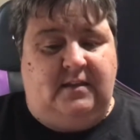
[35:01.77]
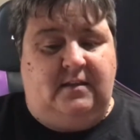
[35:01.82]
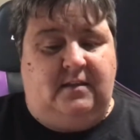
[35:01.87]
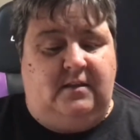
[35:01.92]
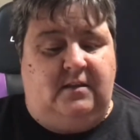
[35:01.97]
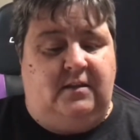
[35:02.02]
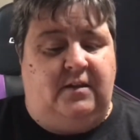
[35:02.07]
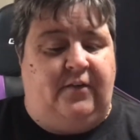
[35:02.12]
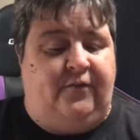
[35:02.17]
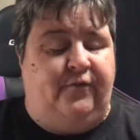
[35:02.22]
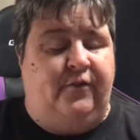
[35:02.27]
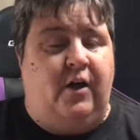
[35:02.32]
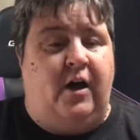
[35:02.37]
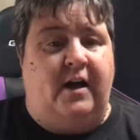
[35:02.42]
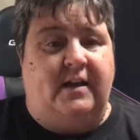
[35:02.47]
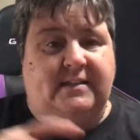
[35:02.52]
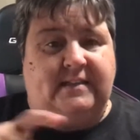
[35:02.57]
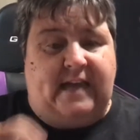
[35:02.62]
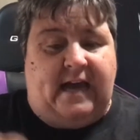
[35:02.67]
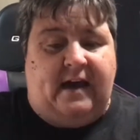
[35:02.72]
the
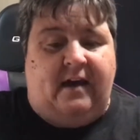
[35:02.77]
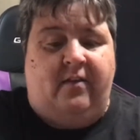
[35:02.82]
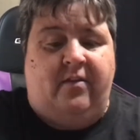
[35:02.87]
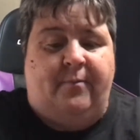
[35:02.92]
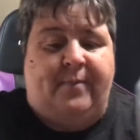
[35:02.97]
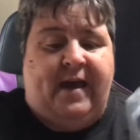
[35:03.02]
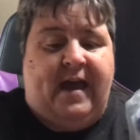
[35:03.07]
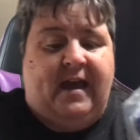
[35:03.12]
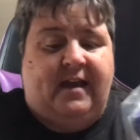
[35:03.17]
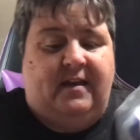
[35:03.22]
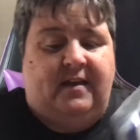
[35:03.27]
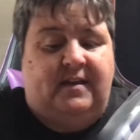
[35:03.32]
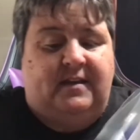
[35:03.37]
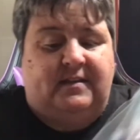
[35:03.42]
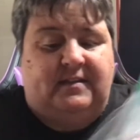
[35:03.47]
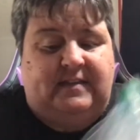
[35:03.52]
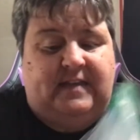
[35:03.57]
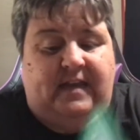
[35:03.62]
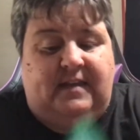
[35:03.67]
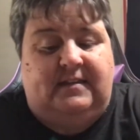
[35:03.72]
floss out of the bag and it
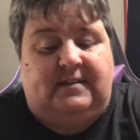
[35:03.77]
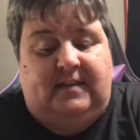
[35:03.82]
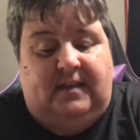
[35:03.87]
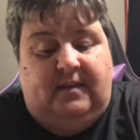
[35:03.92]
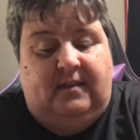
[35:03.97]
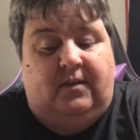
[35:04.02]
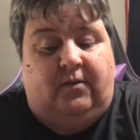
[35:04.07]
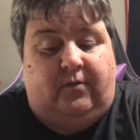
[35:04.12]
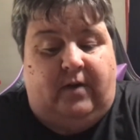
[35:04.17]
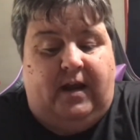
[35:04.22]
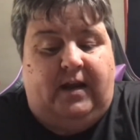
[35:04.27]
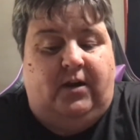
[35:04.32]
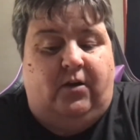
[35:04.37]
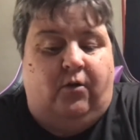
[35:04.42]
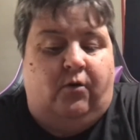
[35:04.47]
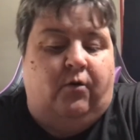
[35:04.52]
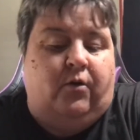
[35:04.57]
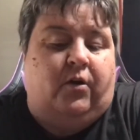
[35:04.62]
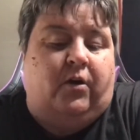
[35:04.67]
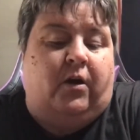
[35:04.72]
stays in the right
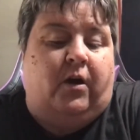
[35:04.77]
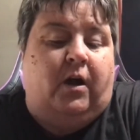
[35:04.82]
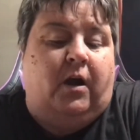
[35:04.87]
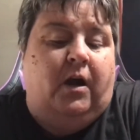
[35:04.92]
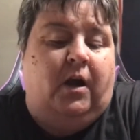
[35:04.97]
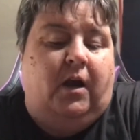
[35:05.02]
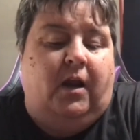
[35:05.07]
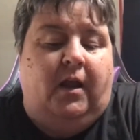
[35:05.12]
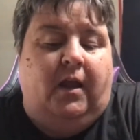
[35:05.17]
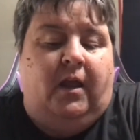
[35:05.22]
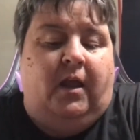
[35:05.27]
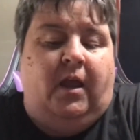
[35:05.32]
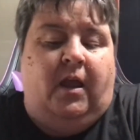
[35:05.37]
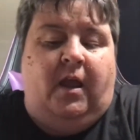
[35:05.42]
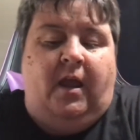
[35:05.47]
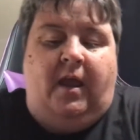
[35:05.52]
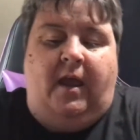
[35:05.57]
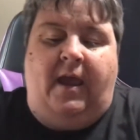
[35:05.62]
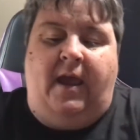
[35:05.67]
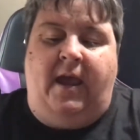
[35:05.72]
order.
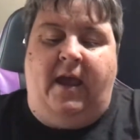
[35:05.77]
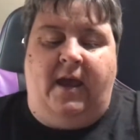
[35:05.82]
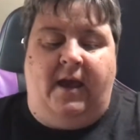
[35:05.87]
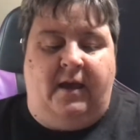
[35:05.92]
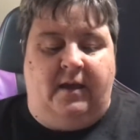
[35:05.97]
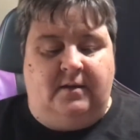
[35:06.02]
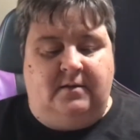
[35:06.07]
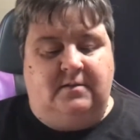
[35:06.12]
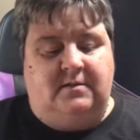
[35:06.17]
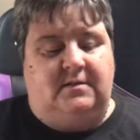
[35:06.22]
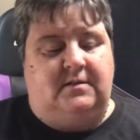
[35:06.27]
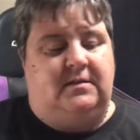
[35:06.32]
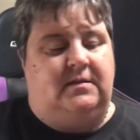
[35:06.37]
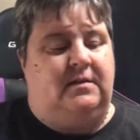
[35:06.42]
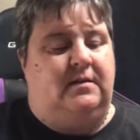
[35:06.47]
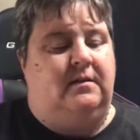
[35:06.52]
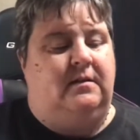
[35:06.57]
And